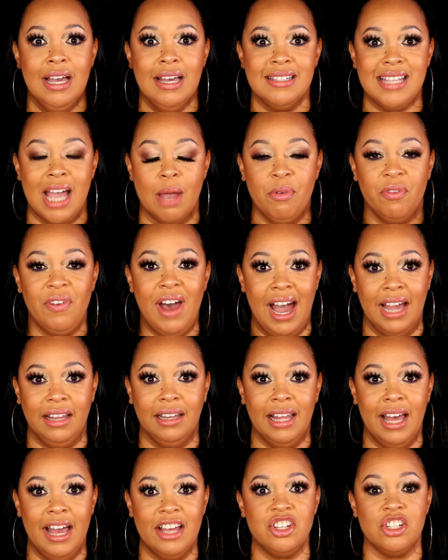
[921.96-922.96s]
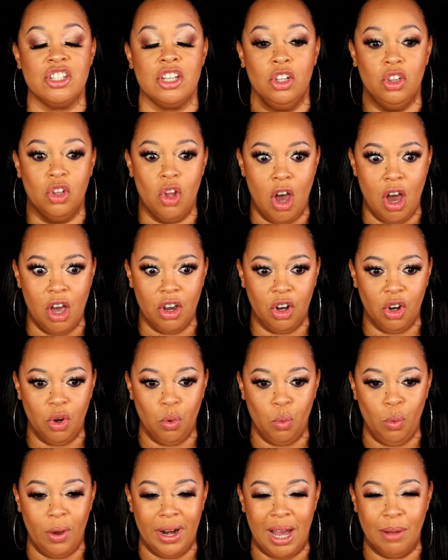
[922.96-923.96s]
type of eyelashes and longer
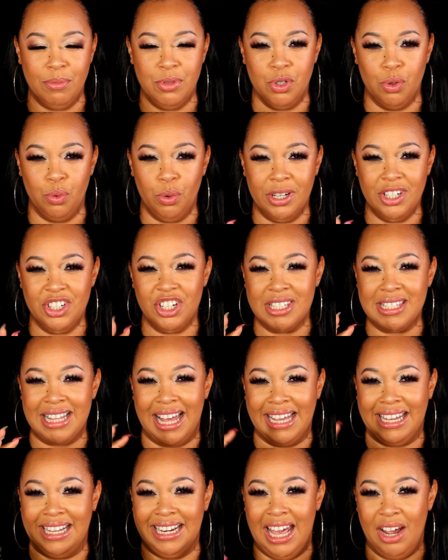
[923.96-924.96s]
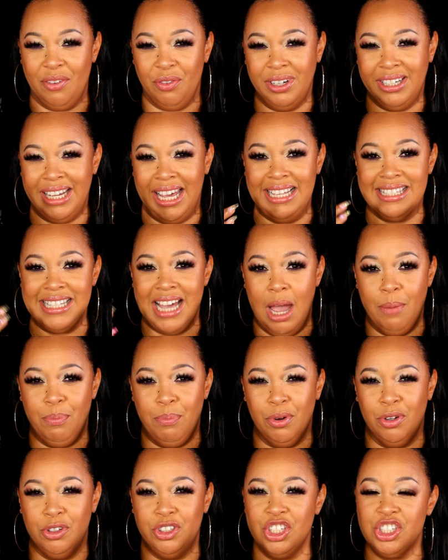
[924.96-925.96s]
when I'm doing just like an everyday type
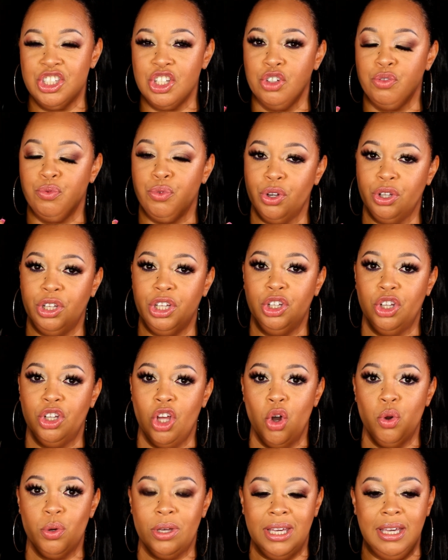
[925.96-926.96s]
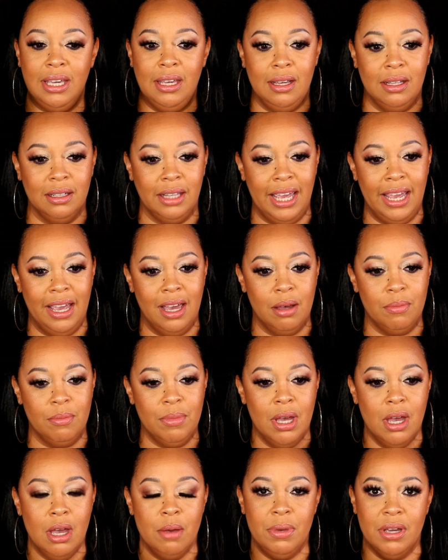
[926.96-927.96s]
of, just a really low-key glam,
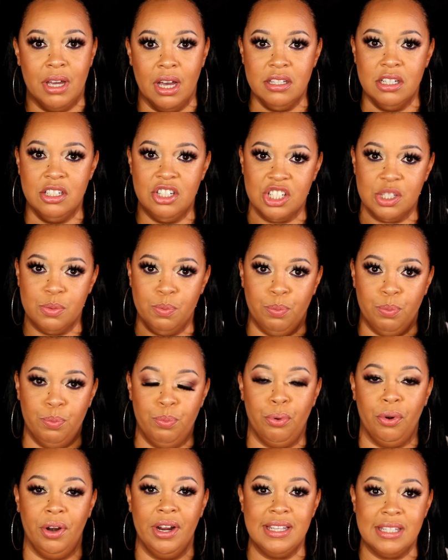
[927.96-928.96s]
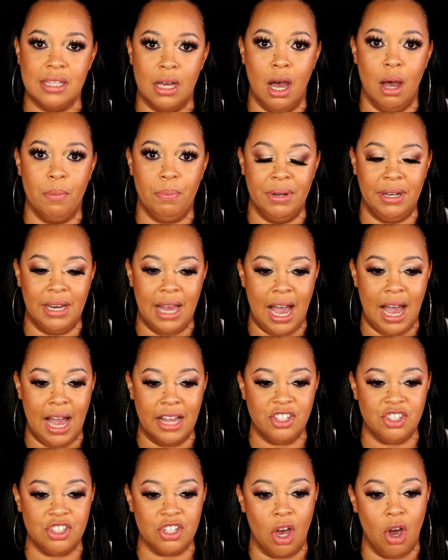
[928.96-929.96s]
because it just brings it up a
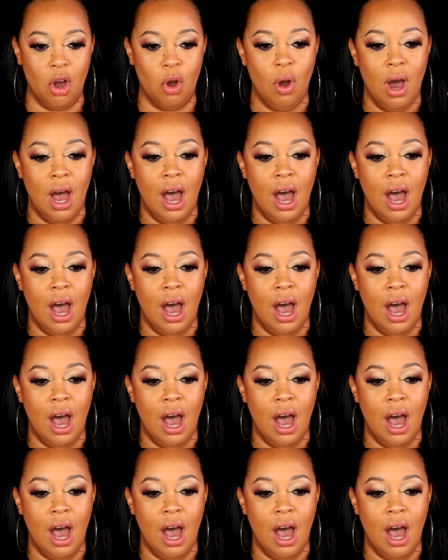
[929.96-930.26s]
notch. So